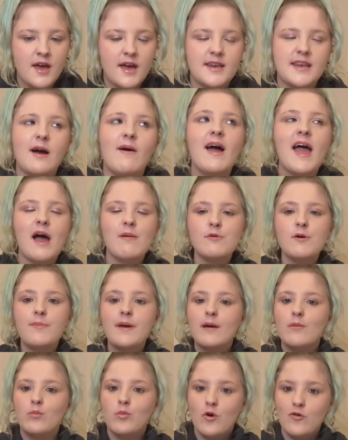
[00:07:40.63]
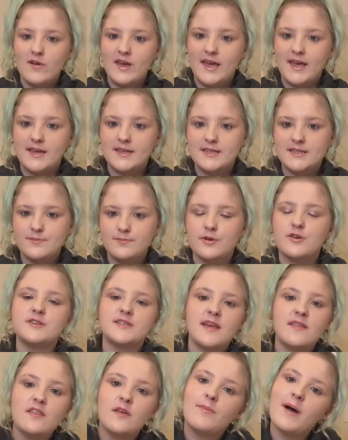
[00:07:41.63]
Now I am a bit worried because
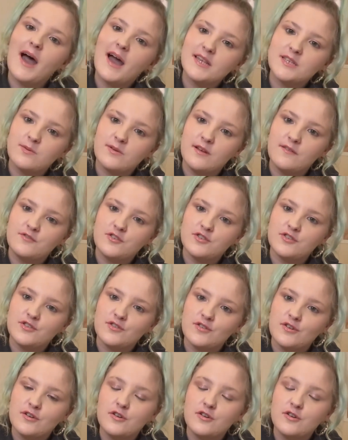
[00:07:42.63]
in the past when I've just done,